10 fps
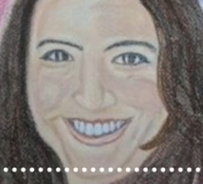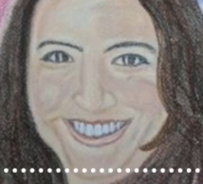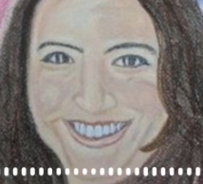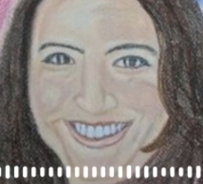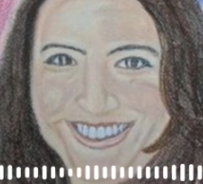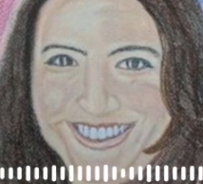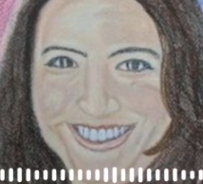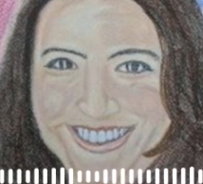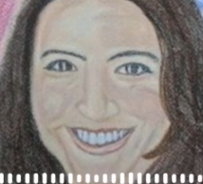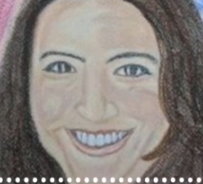the
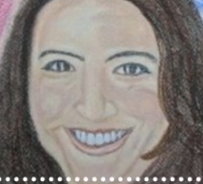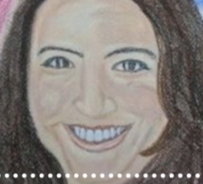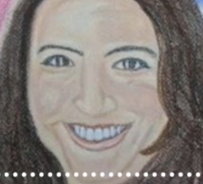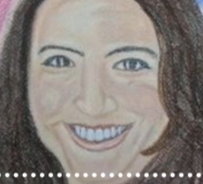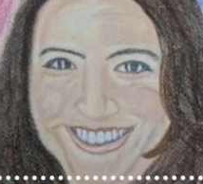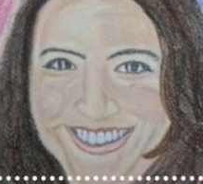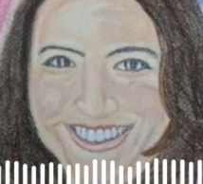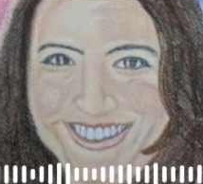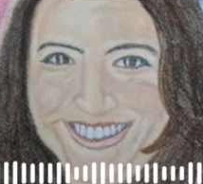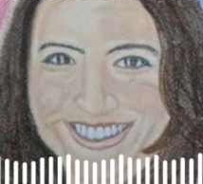patchouli
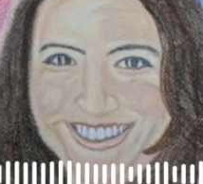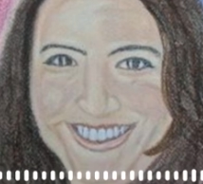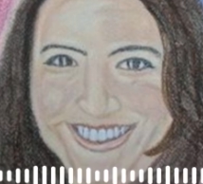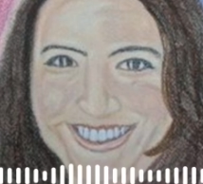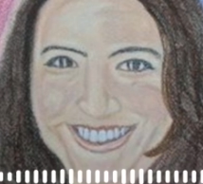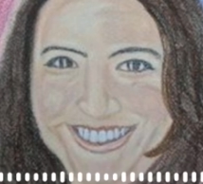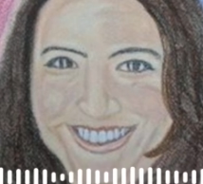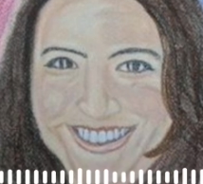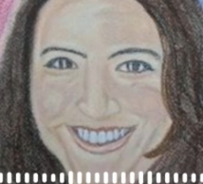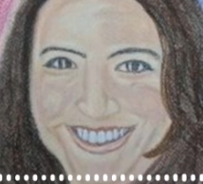and imagine
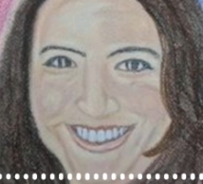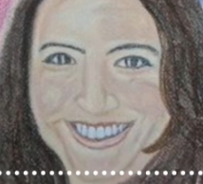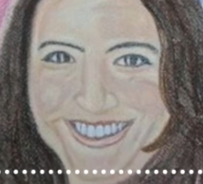yourself